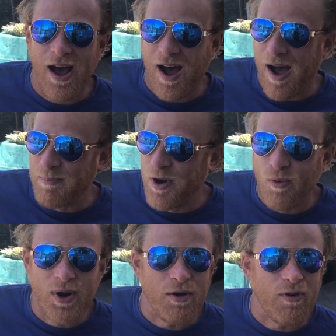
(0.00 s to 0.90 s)
um, you
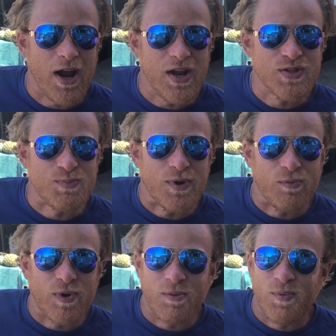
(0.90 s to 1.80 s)
know when it rains, but
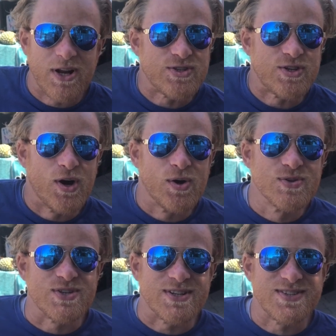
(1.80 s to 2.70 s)
when, when it
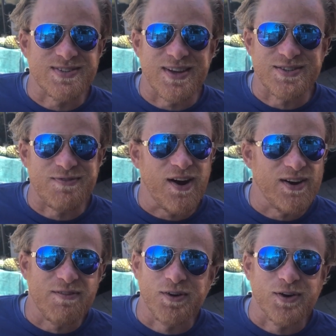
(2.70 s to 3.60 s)
snows, it's it's
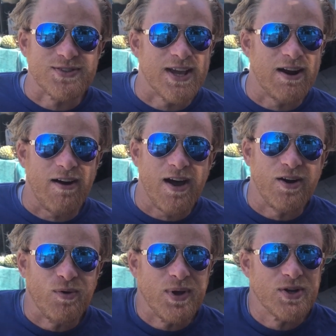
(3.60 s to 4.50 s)
very difficult to get around
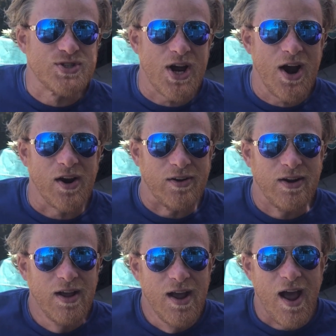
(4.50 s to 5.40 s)
in a wheelchair, and
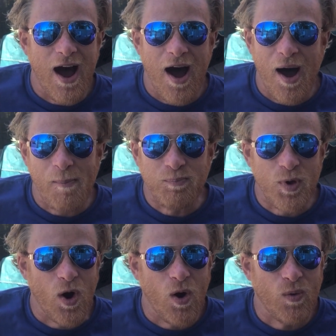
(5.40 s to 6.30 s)
um,
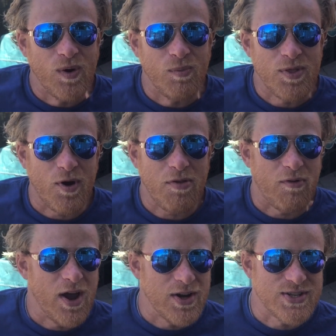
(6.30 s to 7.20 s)
you know with, with,
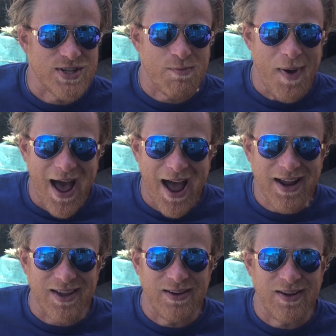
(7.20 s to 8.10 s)
arthritis in the
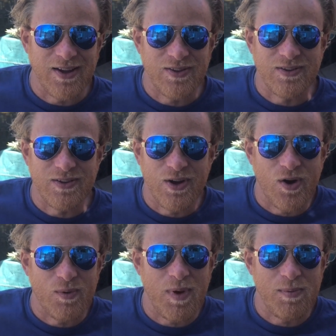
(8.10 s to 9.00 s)
back and, and you
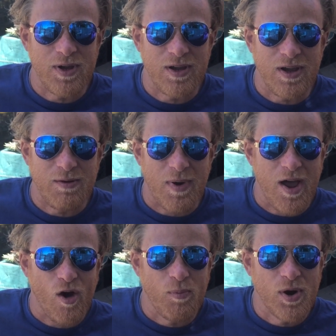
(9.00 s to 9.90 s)
know maybe in, in
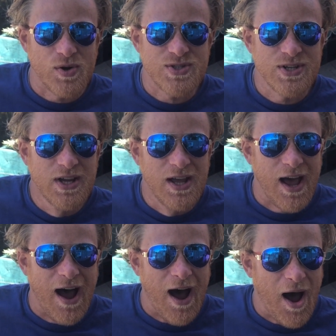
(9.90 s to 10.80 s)
my elbows.
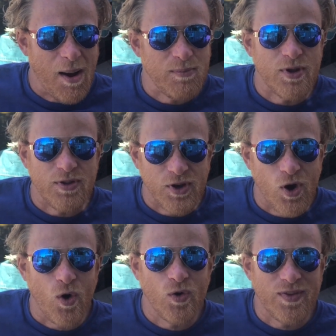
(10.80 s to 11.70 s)
Um, the, the,
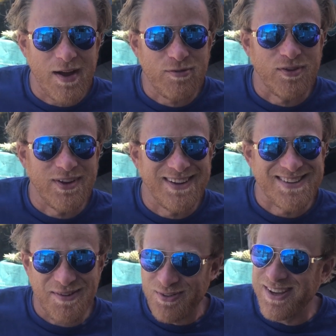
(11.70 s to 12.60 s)
cold definitely
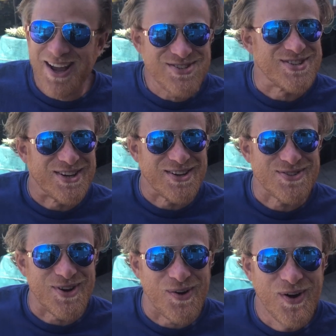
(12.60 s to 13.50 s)
definitely gets to you.
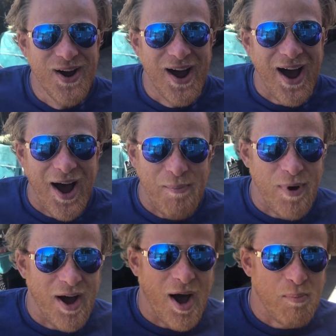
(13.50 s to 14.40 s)
So
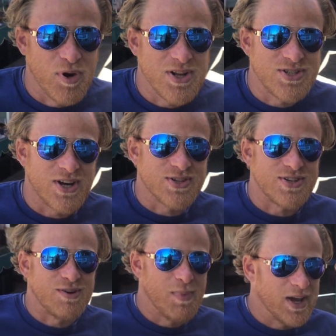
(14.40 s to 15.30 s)
I'm, uh, I'm pretty
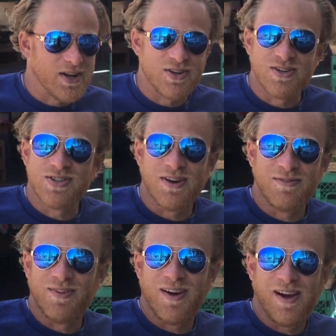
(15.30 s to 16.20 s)
jealous that you're making it
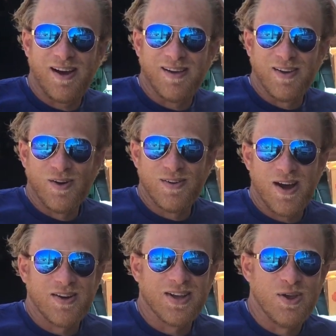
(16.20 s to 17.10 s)
yourself, uh, you know,
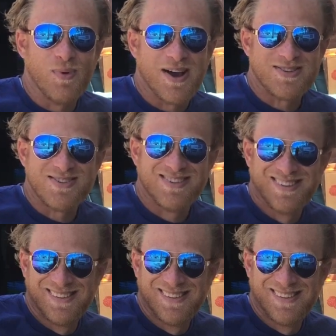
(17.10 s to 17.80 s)
down to Key West.